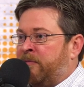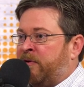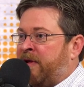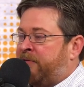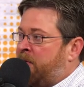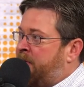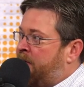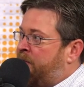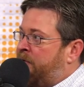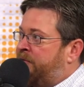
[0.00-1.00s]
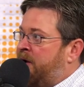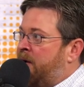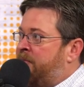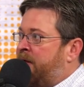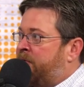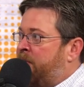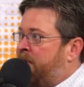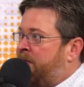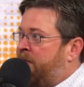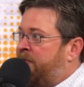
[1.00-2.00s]
so that's going to be our first step. That's going to
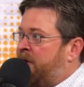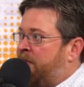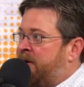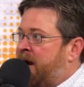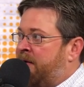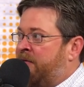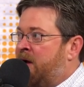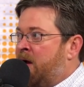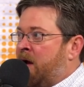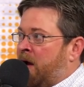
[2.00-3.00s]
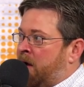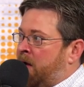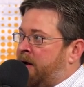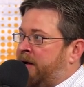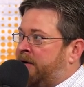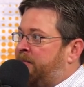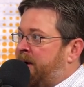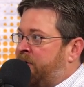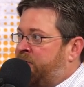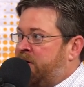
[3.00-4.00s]
be our first step in kind of an
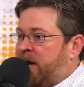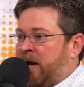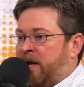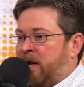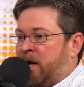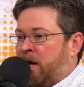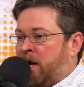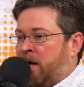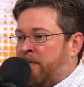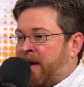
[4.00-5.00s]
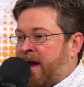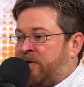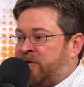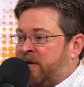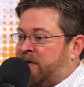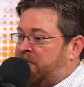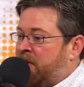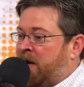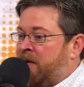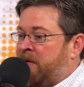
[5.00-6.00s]
expansion. And then actually,
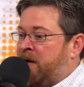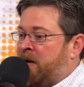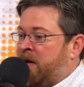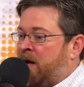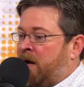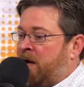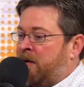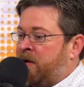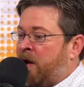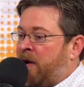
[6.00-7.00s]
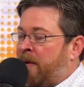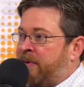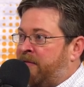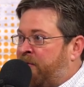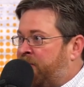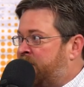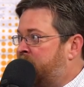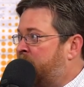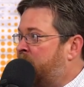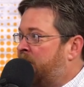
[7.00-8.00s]
y'all, I'll be the first to
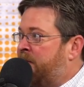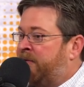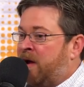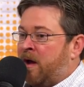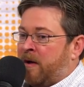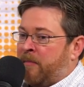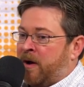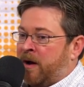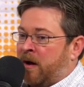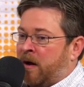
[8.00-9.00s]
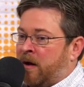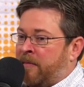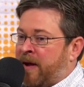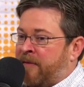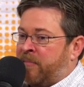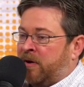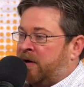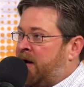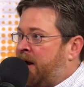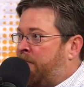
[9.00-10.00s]
tell y'all this, but I've been
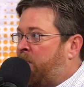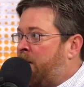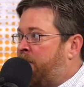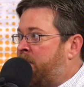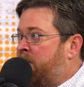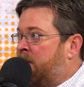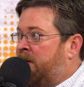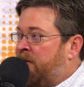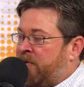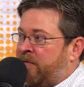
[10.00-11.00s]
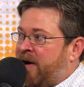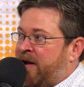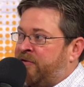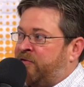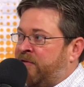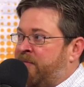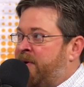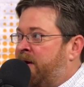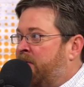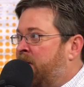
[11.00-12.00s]
looking at a property literally right down the street
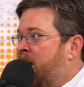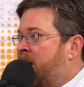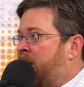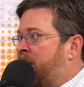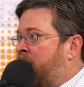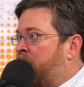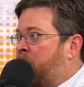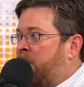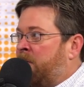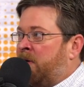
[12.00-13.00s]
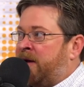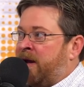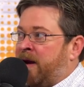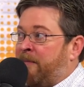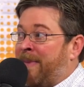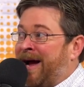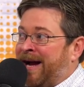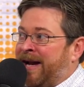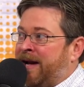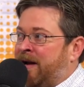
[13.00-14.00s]
from here that we're looking at
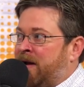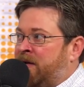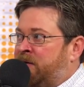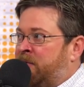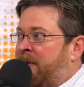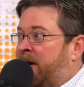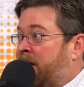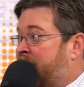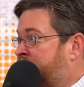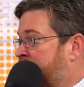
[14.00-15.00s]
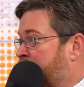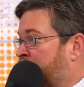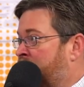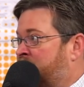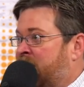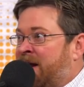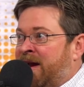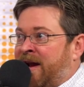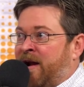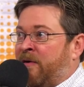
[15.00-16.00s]
buying to make a Lexington branch.
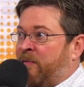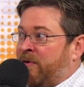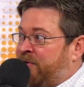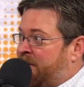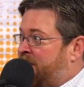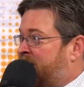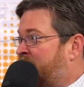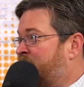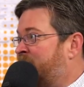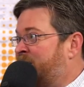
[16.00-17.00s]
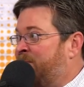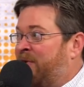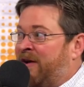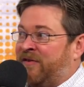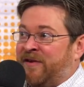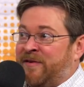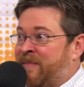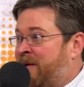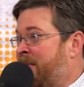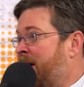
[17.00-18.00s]
Now, we're still in the negotiation process. It
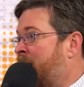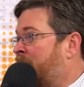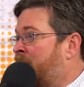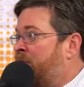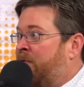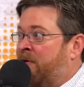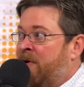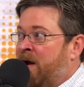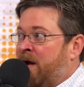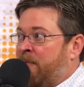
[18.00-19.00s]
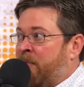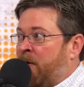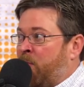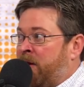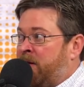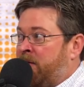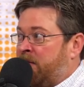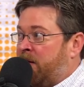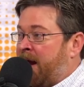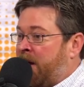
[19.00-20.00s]
may or may not go through, but
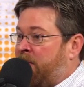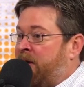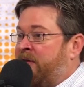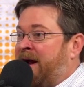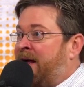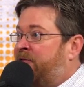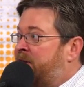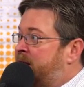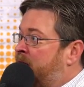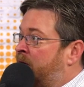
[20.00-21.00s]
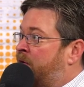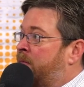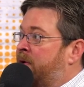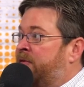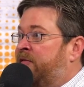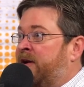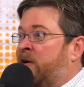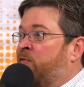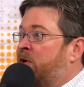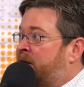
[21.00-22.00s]
one area that I see of our business that
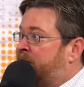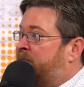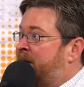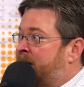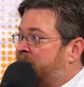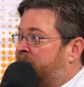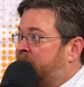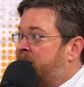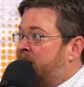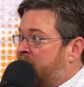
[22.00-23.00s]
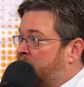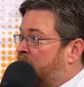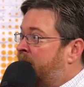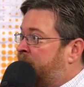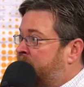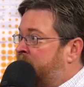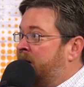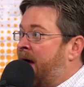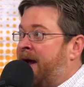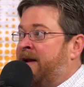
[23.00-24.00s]
can really expand is here in
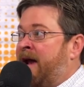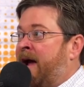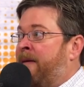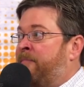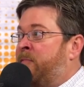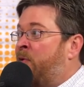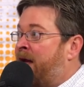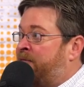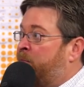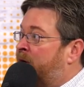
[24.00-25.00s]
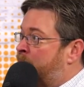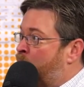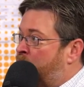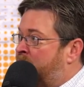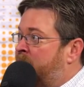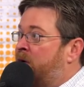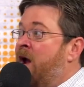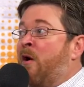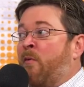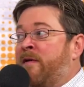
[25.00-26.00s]
Lexington. I don't have a brick and mortar here.
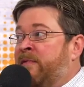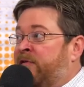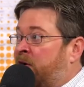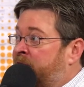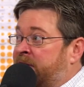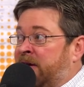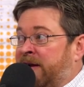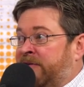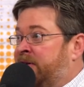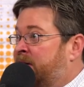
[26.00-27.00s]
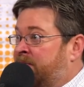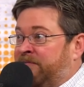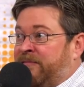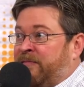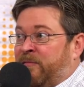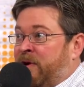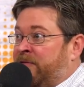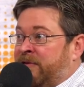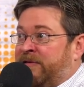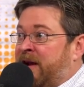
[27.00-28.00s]
We've been servicing Lexington,
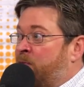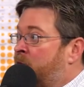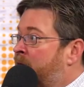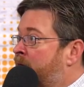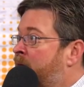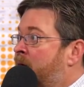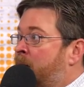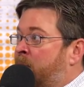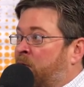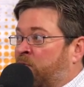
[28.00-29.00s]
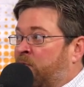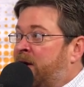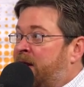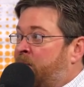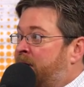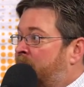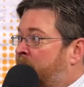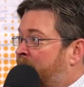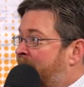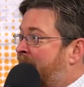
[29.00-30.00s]
well, since day one, but really we
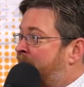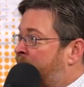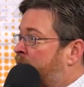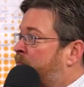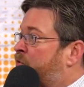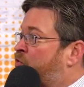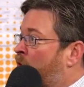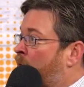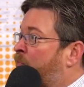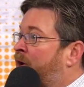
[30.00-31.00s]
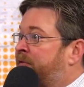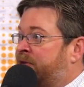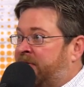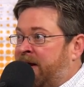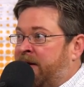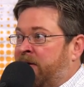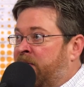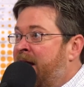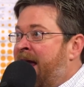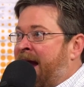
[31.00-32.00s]
don't have a strong presence out
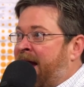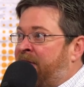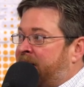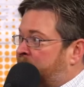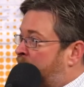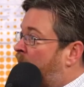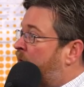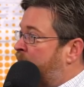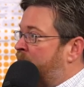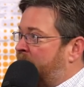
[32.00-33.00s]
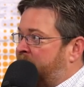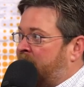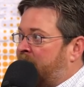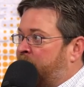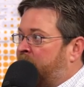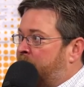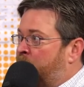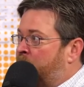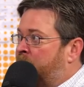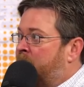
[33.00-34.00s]
here, and I think it's because we don't have a lot of brick and
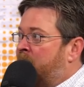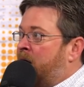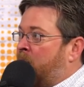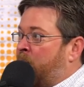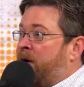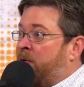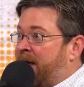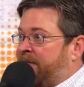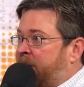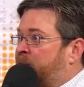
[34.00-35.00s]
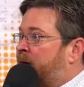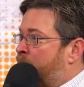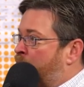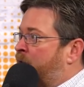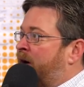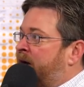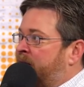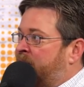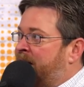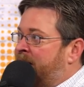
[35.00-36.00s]
mortar, or we don't have a brick and mortar out
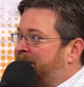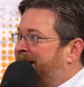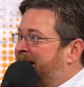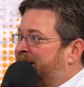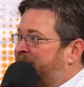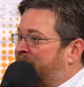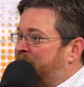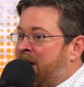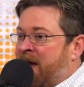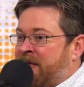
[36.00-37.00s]
here, and so